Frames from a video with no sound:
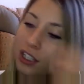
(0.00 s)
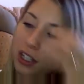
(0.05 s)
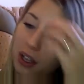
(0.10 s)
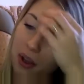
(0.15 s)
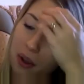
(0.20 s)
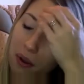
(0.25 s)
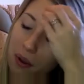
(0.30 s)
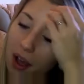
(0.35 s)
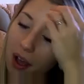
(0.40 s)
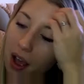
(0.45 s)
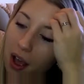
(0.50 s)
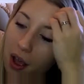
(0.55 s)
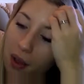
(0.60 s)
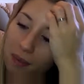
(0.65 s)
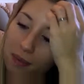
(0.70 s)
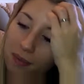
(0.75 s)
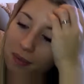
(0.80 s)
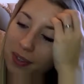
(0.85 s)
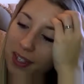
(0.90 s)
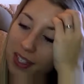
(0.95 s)
So
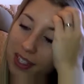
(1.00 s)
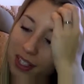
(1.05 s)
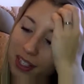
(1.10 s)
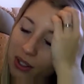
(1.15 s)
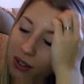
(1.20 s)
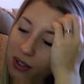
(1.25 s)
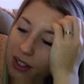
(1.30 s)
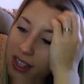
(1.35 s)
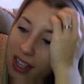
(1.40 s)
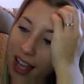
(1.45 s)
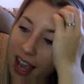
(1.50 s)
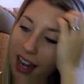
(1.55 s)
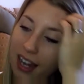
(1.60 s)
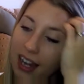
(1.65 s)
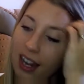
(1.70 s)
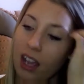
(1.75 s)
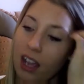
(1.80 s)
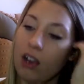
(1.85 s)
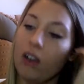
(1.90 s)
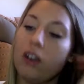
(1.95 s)
he's doing that
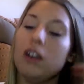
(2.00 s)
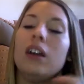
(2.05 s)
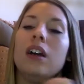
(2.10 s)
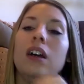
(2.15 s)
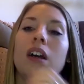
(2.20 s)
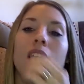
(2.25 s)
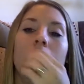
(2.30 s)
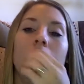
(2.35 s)
now.